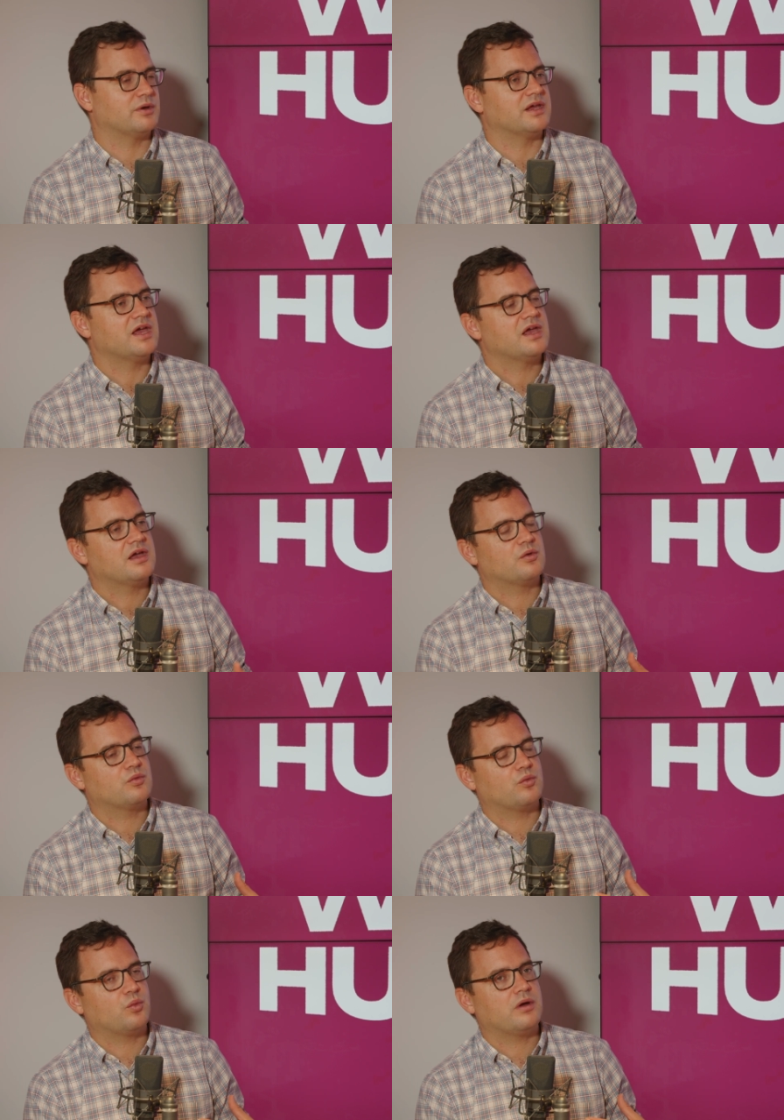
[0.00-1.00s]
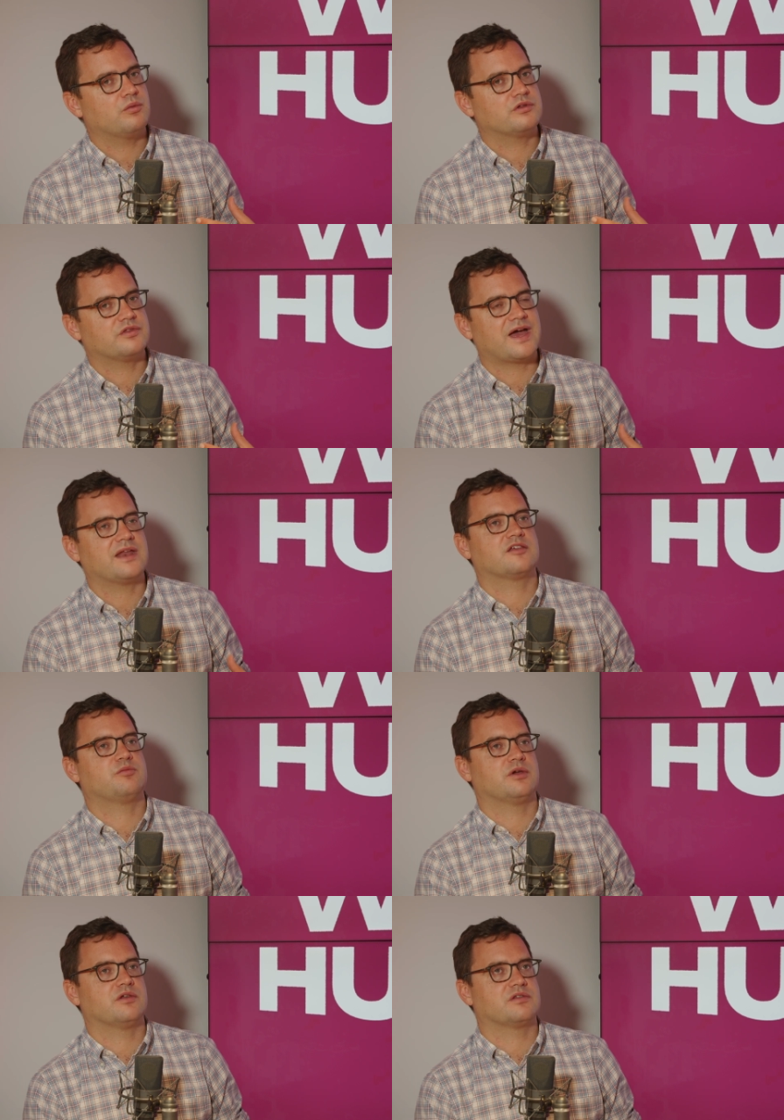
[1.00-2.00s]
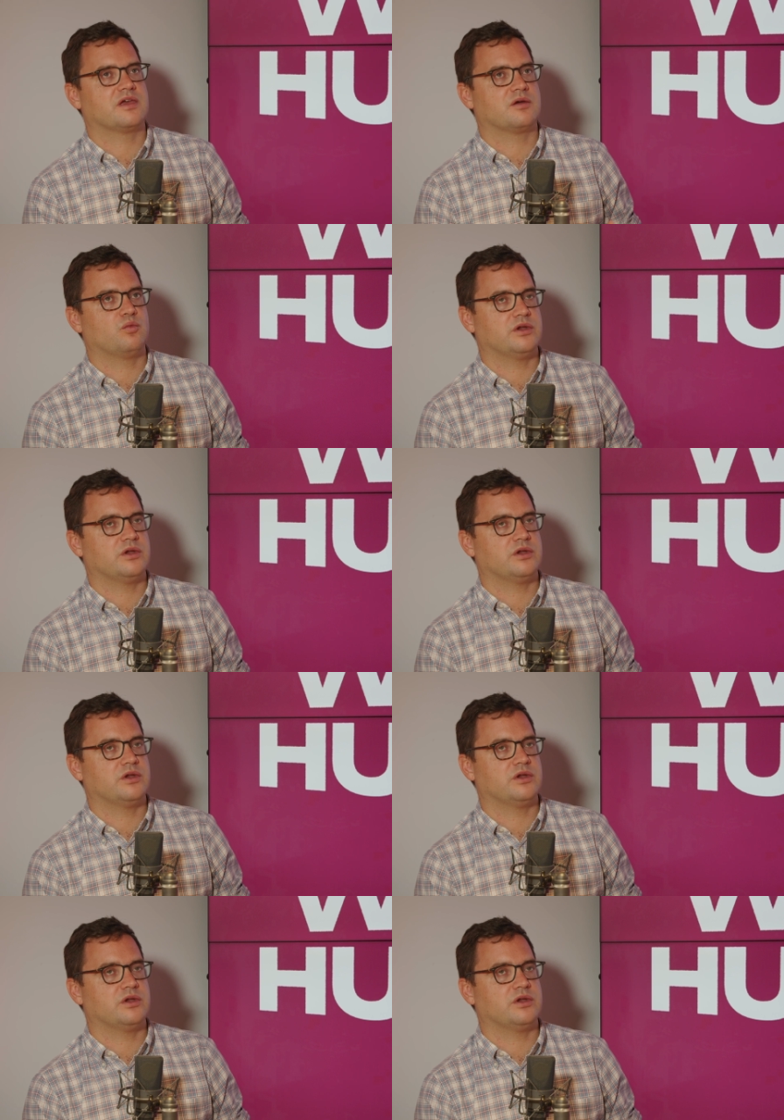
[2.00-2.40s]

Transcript: But what was that experience like,